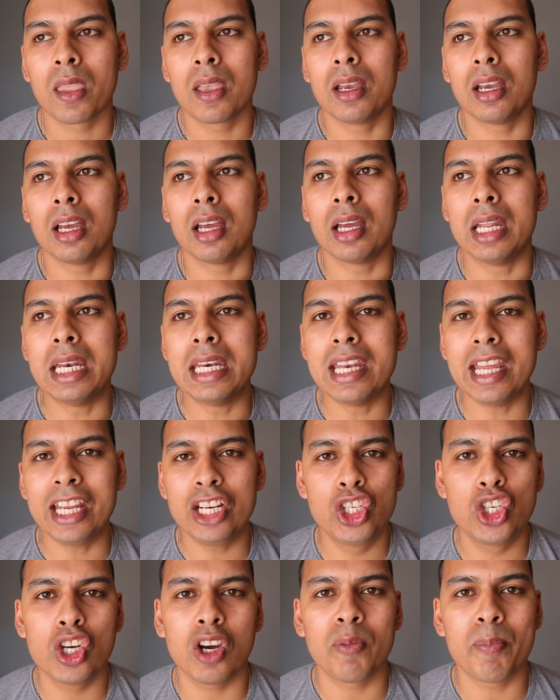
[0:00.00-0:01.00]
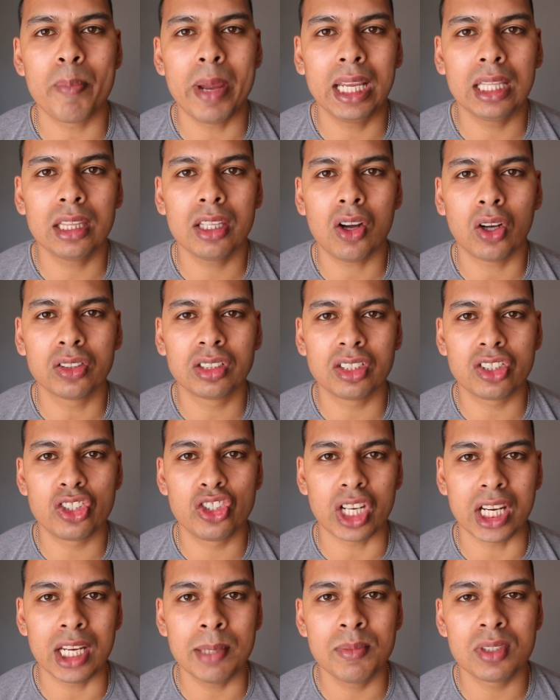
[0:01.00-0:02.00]
nature of making the holsters.
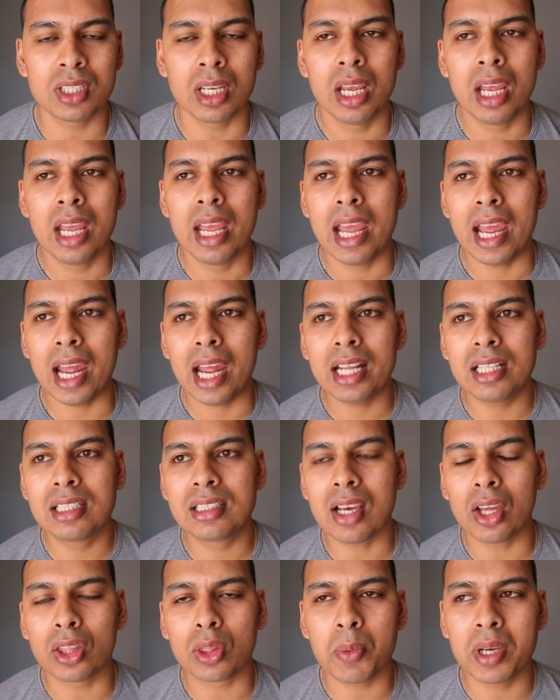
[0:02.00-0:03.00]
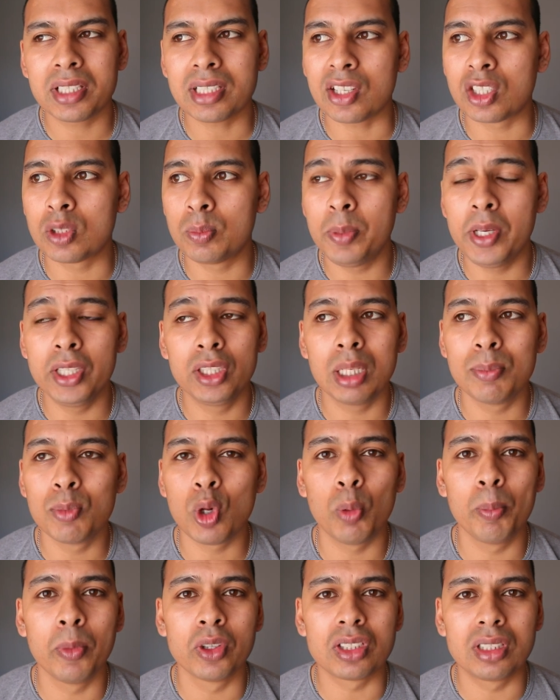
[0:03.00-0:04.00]
James at Southwest, I speak to him
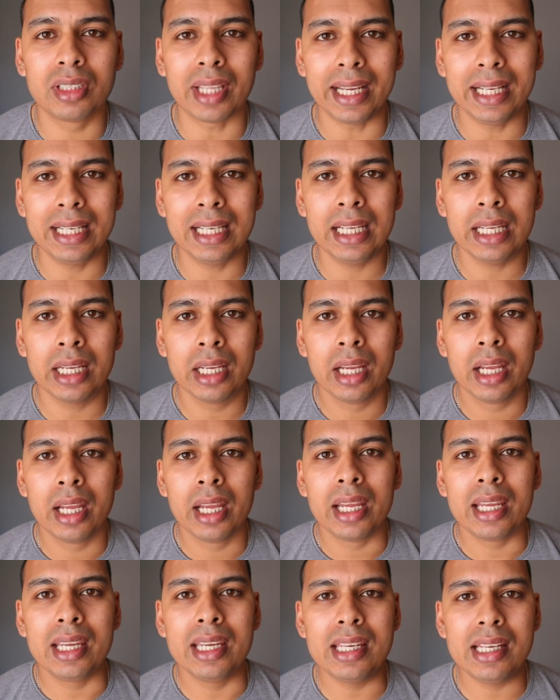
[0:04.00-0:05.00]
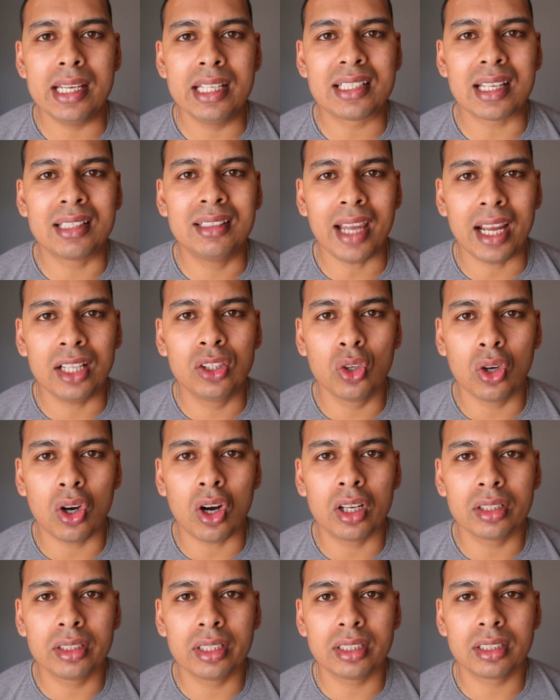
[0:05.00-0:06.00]
almost daily. He is a tattoo
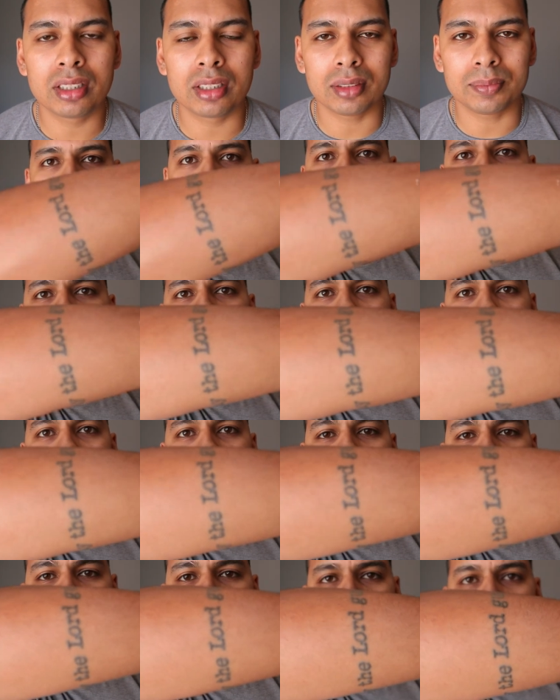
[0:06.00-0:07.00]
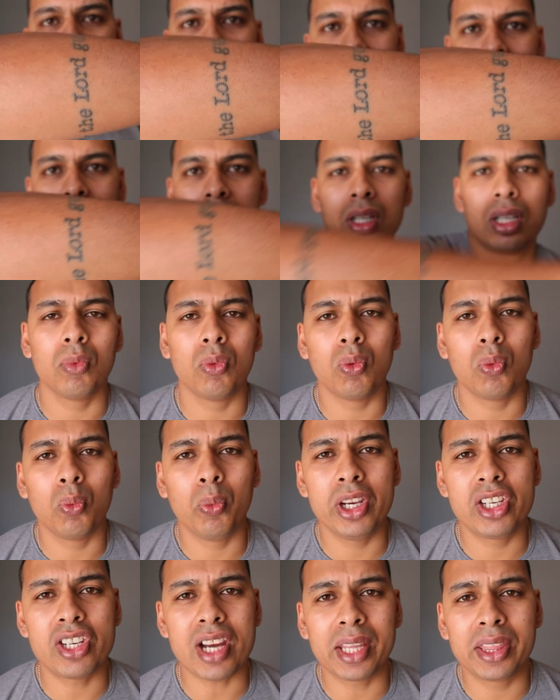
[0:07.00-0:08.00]
artist. I have tattoos,
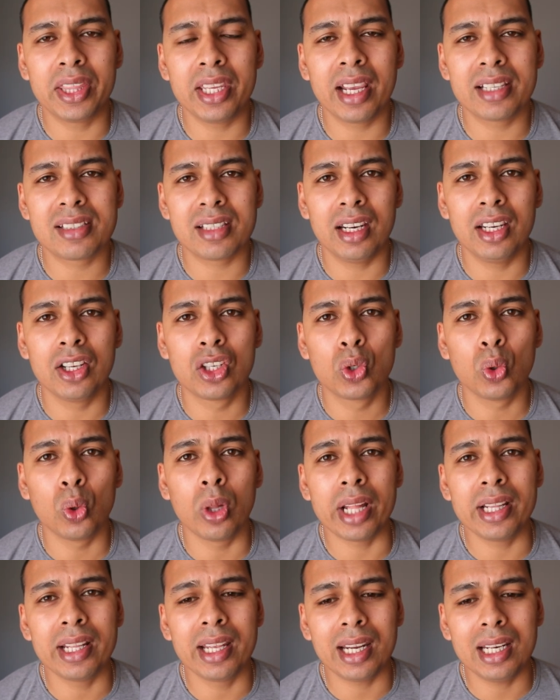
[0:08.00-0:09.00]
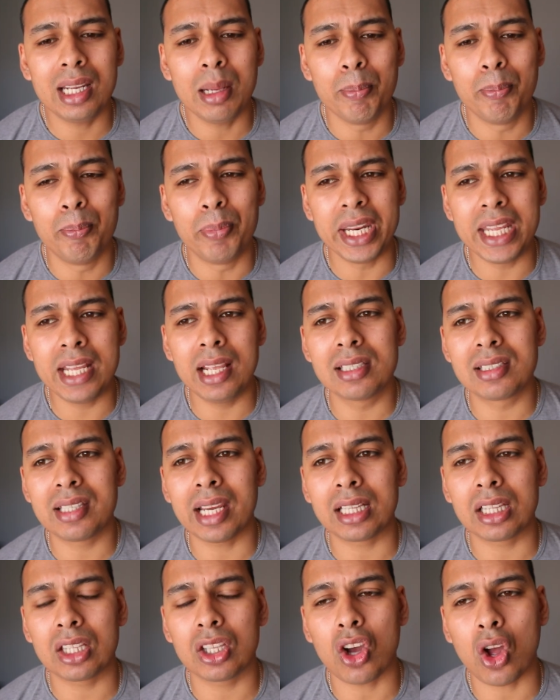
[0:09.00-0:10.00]
which I think is really cool, and he really brings
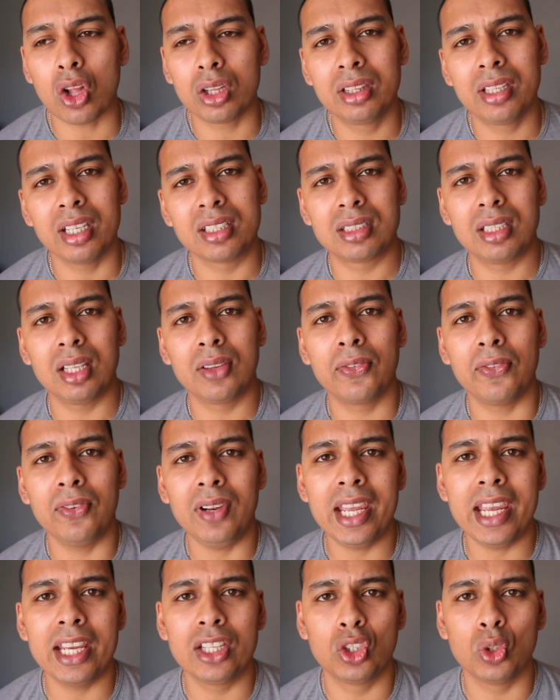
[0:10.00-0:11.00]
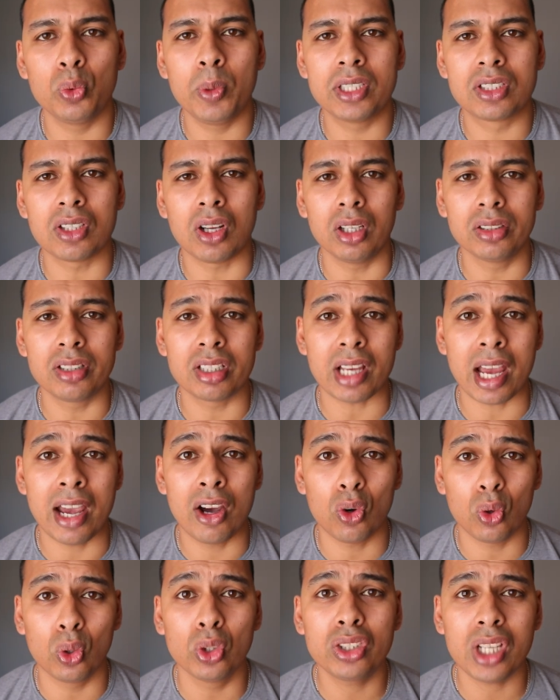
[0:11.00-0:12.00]
that artistic flair to his holsters. I
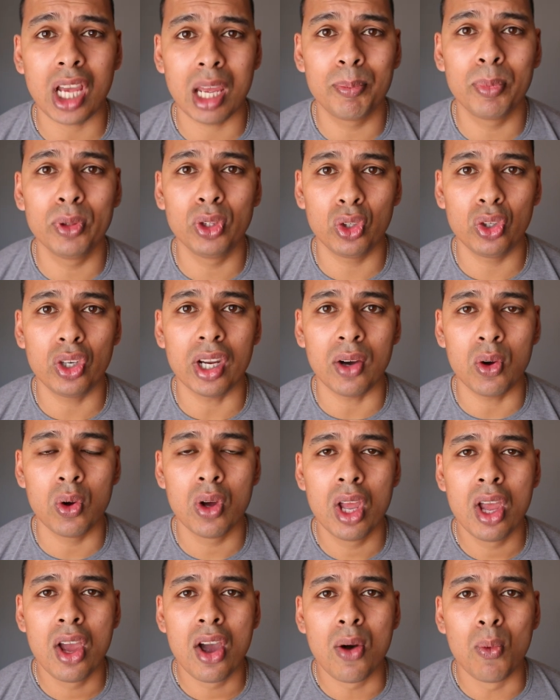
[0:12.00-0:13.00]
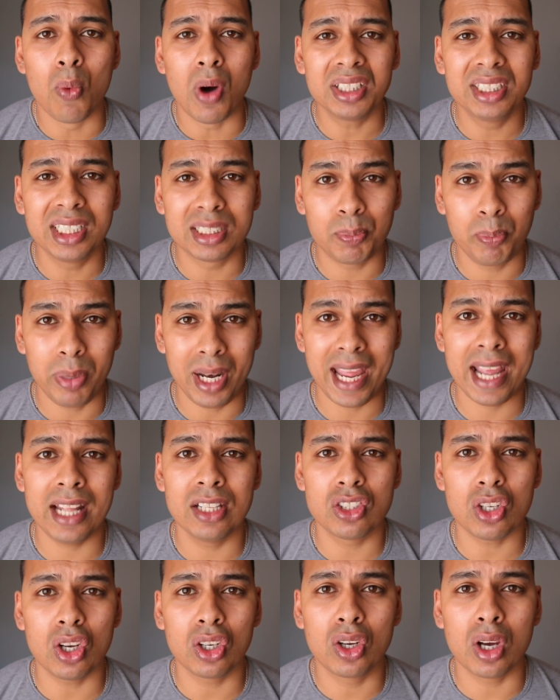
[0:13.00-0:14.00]
also happen to know what his
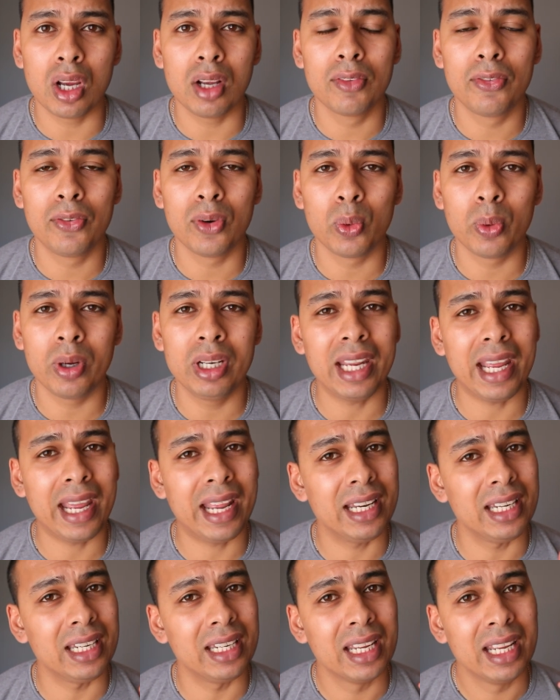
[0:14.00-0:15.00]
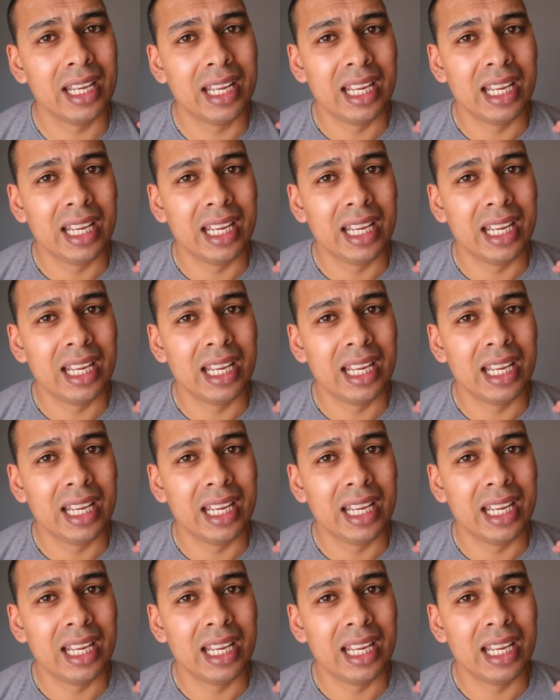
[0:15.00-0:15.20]
plans are going forward, and